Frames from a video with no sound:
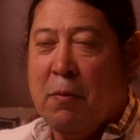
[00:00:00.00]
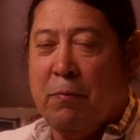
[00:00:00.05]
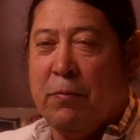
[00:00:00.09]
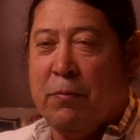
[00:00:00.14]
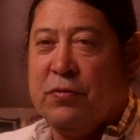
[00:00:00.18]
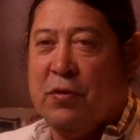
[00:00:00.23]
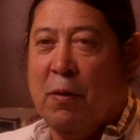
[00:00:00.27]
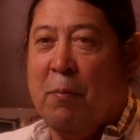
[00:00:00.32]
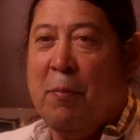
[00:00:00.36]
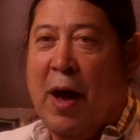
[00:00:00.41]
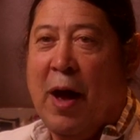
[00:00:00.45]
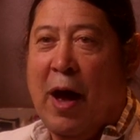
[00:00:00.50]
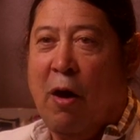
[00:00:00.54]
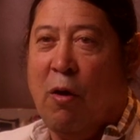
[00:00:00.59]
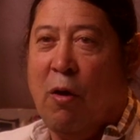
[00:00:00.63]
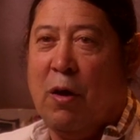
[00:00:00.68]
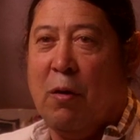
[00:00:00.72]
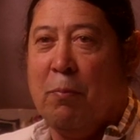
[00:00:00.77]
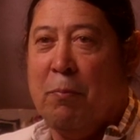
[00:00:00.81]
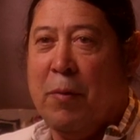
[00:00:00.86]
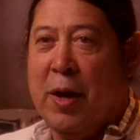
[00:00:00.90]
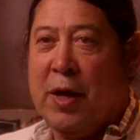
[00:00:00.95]
somehow
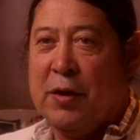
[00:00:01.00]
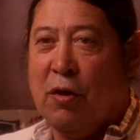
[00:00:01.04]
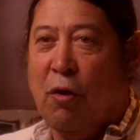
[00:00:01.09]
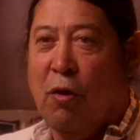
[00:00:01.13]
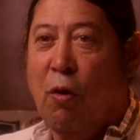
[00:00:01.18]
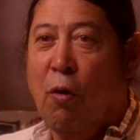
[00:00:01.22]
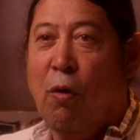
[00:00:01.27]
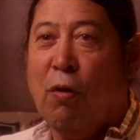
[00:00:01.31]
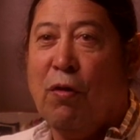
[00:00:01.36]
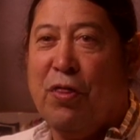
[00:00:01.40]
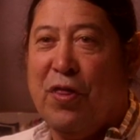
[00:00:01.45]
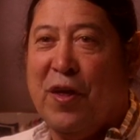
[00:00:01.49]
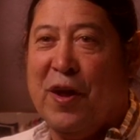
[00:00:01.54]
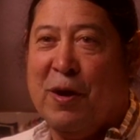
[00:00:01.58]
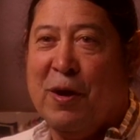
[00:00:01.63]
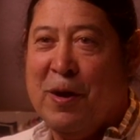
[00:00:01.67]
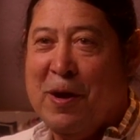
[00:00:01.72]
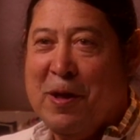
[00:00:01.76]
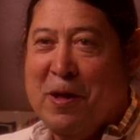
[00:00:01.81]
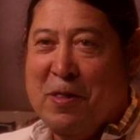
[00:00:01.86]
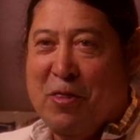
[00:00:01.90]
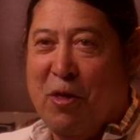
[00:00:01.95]
it'll make the whole
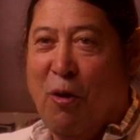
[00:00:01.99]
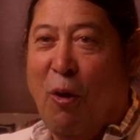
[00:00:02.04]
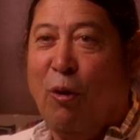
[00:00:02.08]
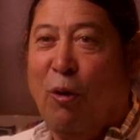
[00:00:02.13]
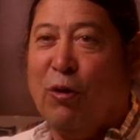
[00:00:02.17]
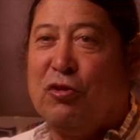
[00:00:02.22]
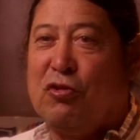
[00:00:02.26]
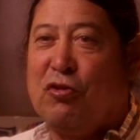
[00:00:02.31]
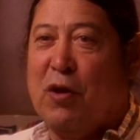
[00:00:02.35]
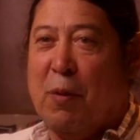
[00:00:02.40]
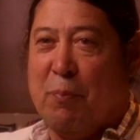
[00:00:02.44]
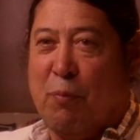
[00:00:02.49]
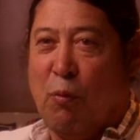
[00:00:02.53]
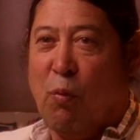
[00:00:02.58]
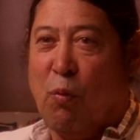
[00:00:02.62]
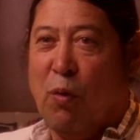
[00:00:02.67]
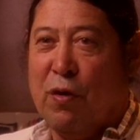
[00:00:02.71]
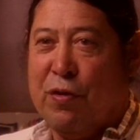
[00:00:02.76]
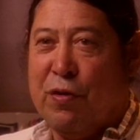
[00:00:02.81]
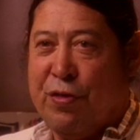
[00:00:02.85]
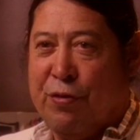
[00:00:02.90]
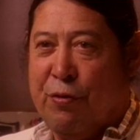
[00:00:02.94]
thing, the whole trip
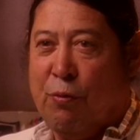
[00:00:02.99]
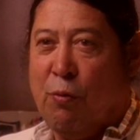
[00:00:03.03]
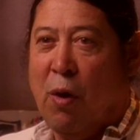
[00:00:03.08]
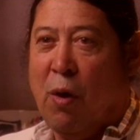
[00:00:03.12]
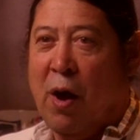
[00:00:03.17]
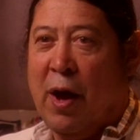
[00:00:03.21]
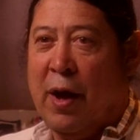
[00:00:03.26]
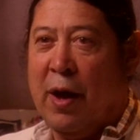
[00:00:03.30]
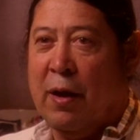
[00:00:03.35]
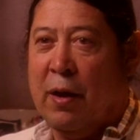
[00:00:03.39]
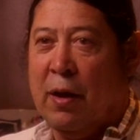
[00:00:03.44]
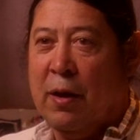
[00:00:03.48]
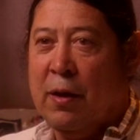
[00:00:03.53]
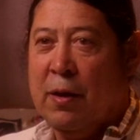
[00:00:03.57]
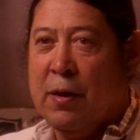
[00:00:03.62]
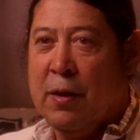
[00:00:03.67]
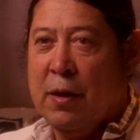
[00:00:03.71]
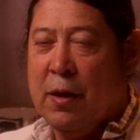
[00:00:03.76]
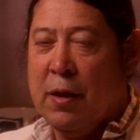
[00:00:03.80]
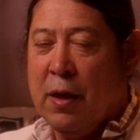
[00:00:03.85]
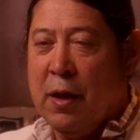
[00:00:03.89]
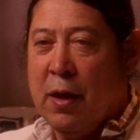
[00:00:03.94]
worthwhile.
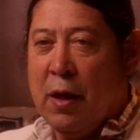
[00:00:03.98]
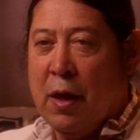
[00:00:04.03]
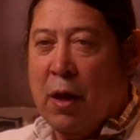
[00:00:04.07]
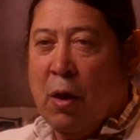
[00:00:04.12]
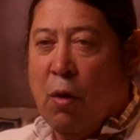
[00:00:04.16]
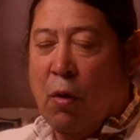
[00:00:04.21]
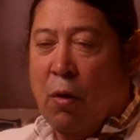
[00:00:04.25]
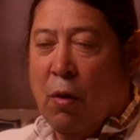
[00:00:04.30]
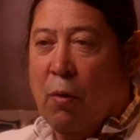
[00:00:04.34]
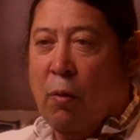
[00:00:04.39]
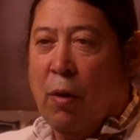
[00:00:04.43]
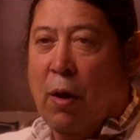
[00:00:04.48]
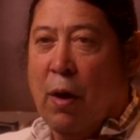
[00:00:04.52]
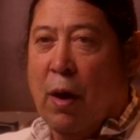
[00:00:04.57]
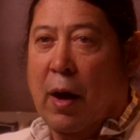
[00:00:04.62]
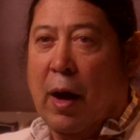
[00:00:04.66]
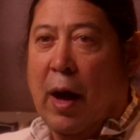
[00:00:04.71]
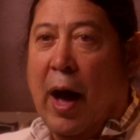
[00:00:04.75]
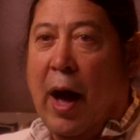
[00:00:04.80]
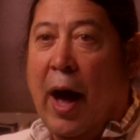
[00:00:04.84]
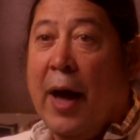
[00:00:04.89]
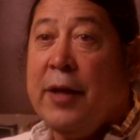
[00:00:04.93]

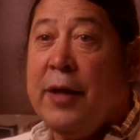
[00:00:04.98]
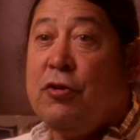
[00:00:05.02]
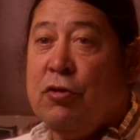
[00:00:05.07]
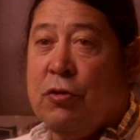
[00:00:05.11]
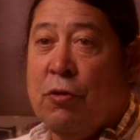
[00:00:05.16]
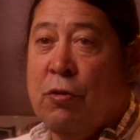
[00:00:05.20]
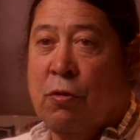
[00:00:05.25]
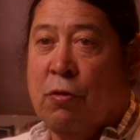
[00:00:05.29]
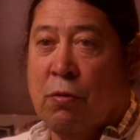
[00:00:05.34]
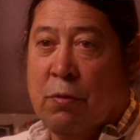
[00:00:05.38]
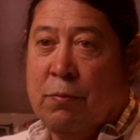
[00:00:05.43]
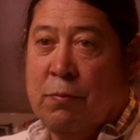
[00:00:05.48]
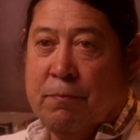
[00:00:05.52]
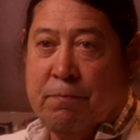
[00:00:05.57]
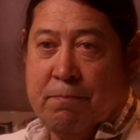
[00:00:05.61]
I too